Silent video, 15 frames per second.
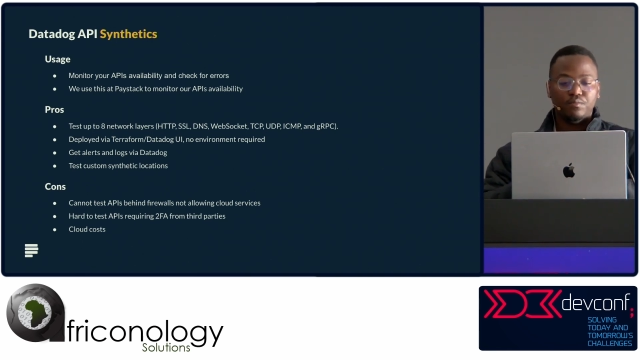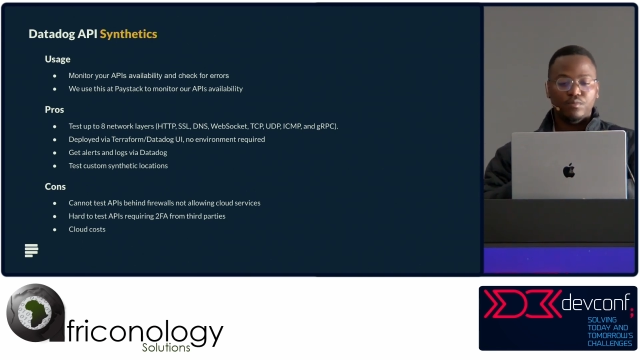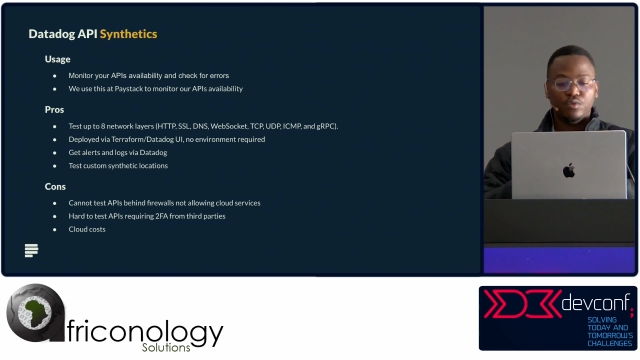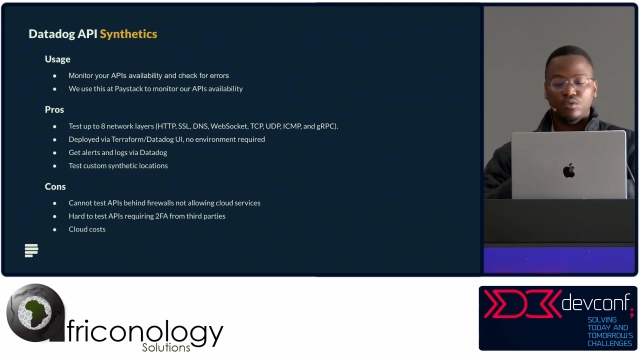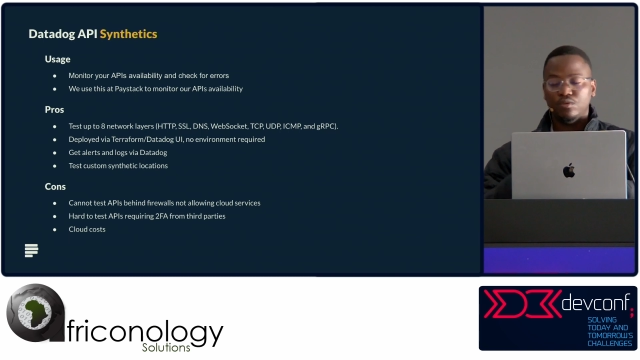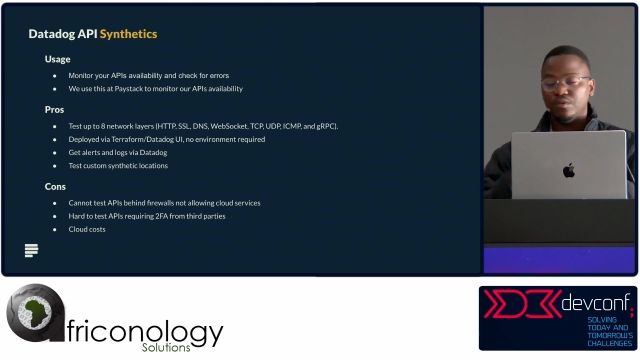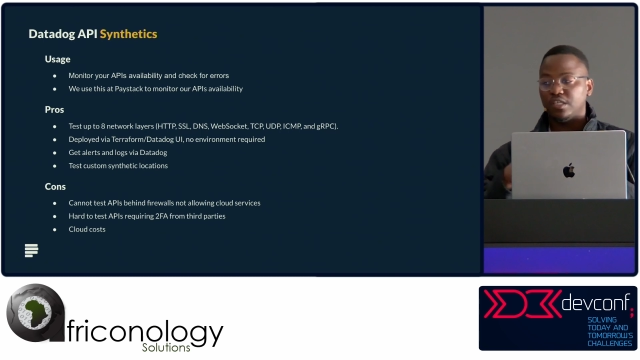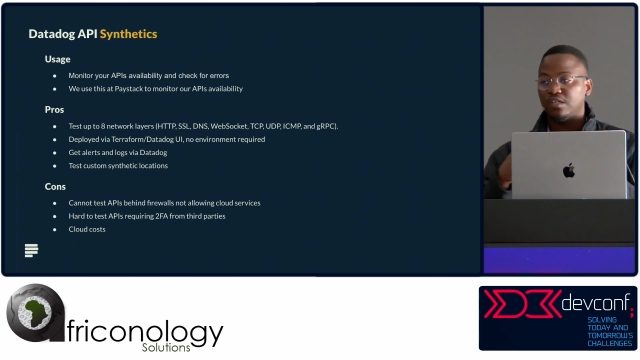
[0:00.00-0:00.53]

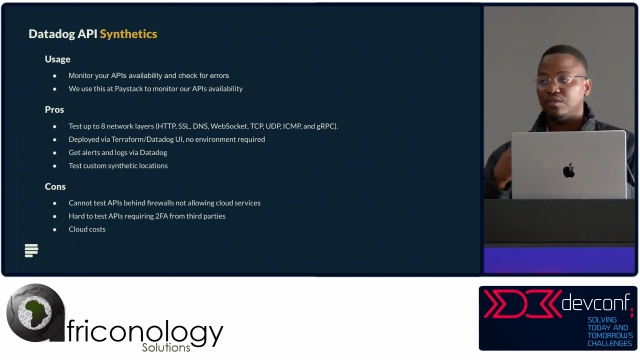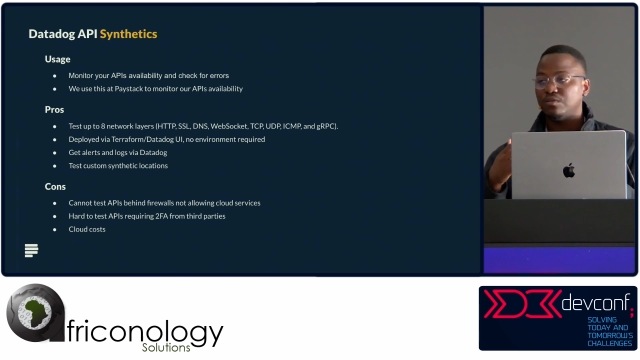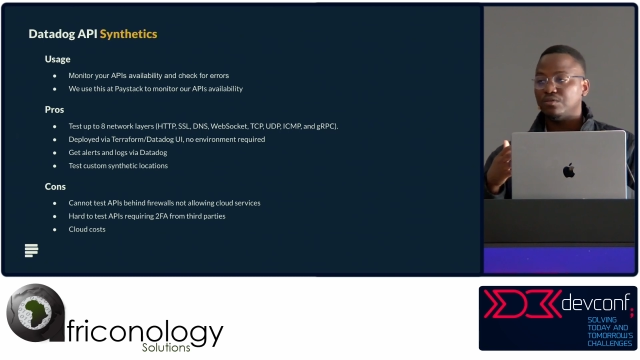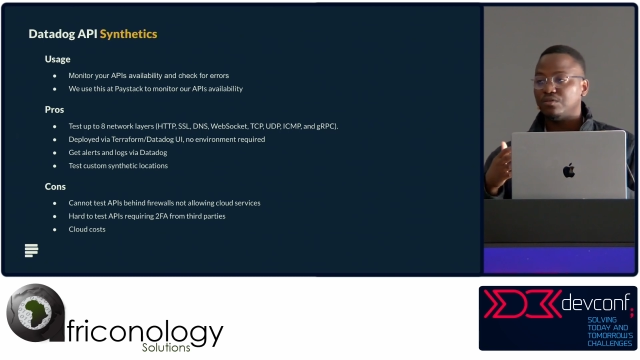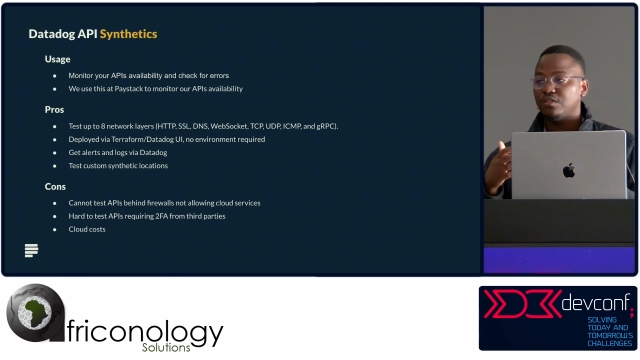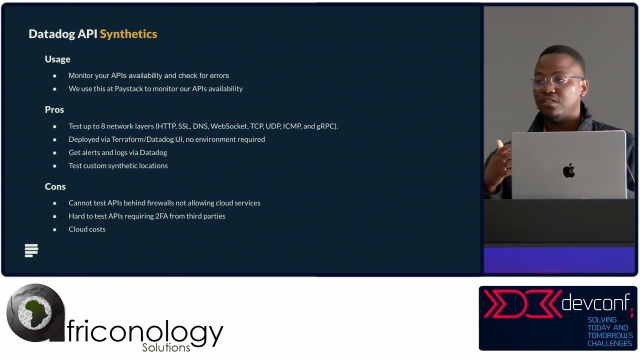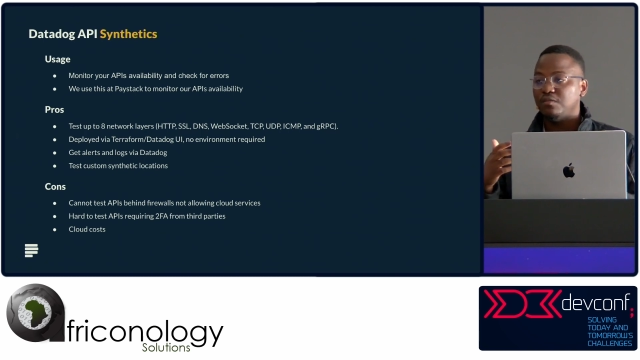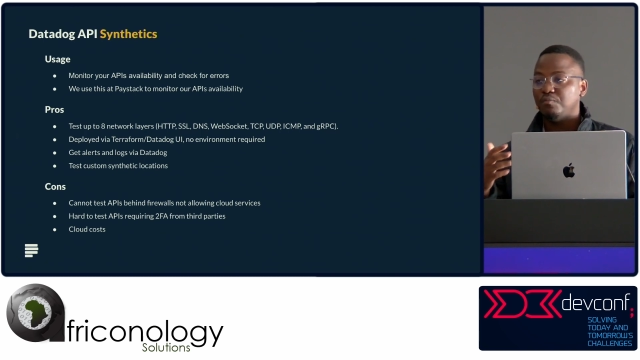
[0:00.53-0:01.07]
You can
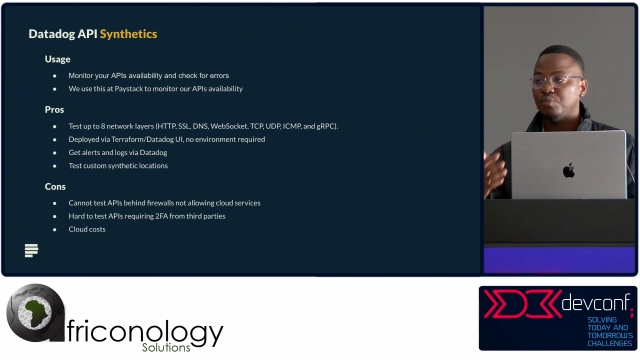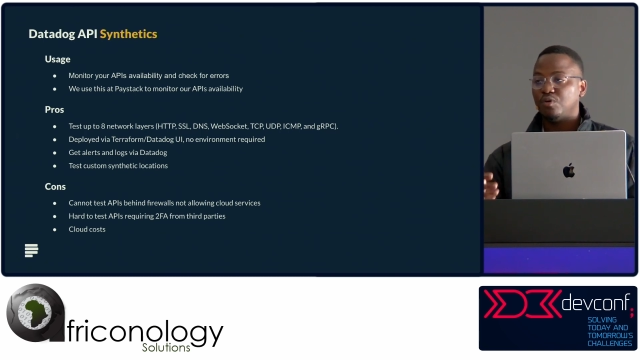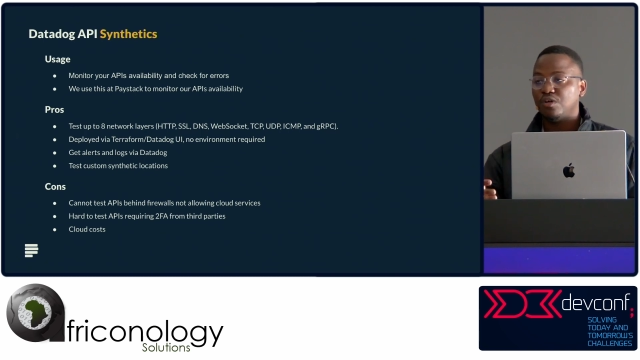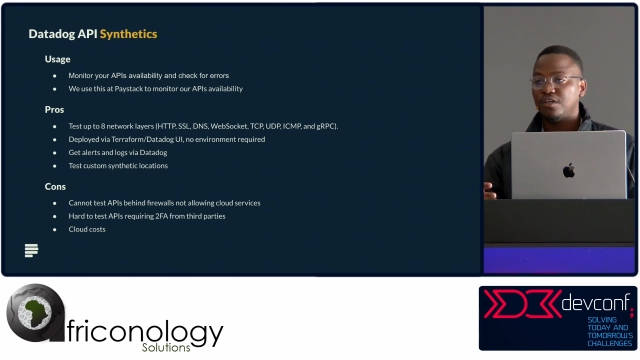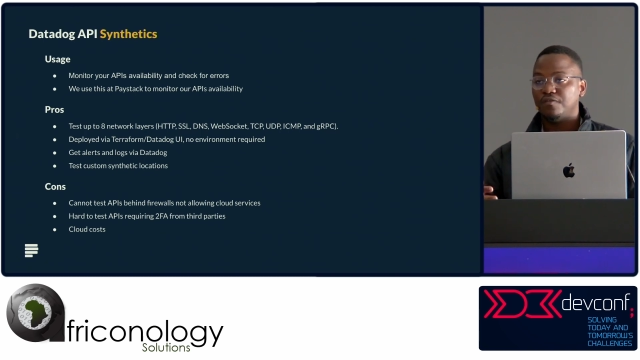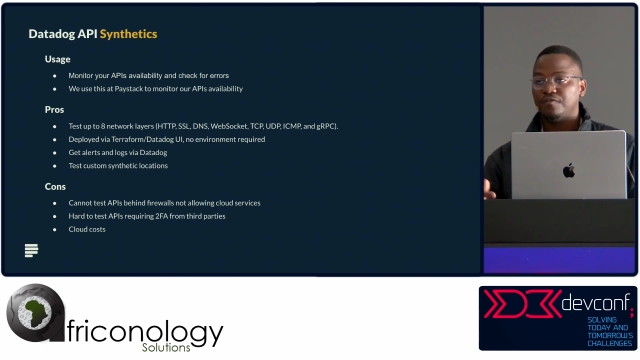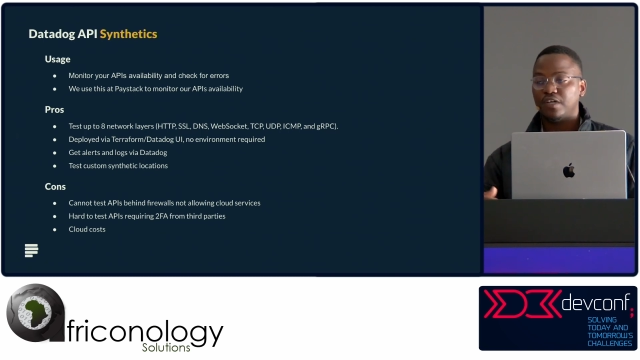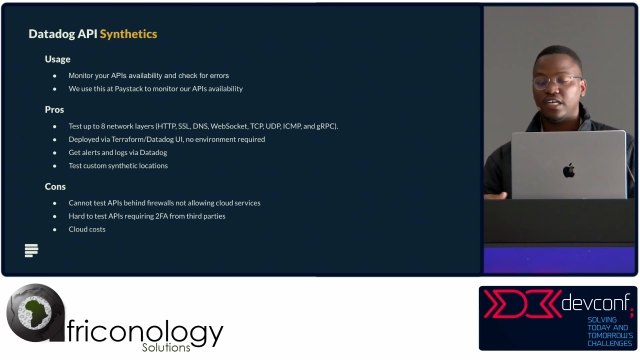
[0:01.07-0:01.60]
also
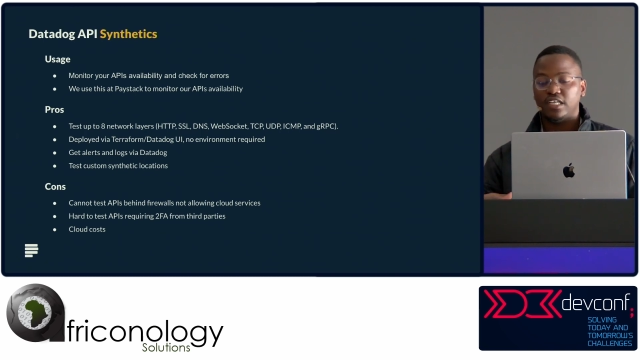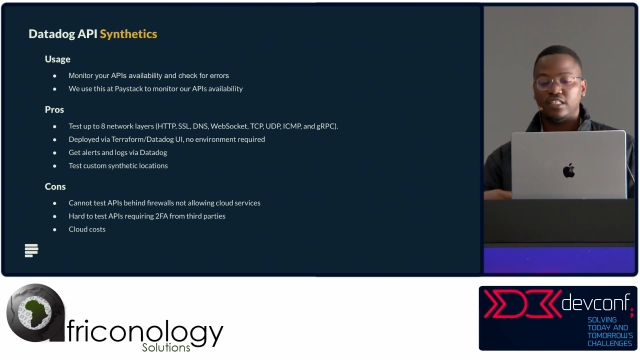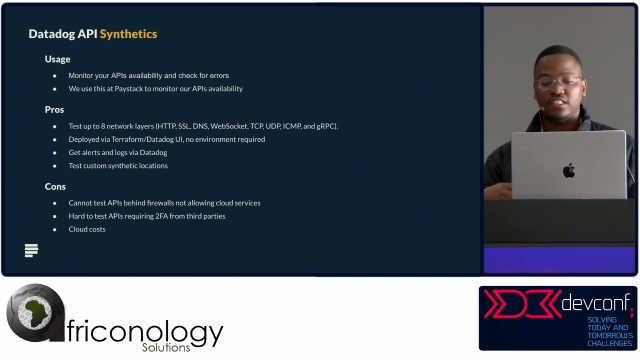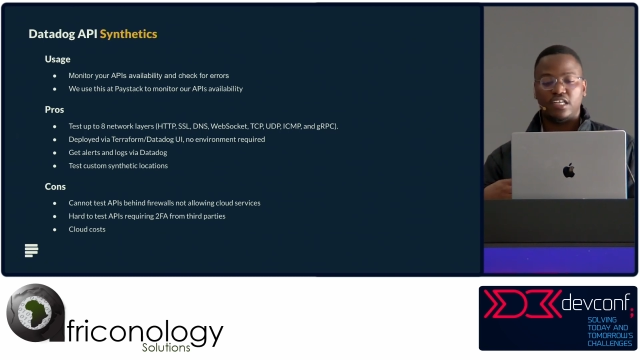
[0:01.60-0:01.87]
deploy via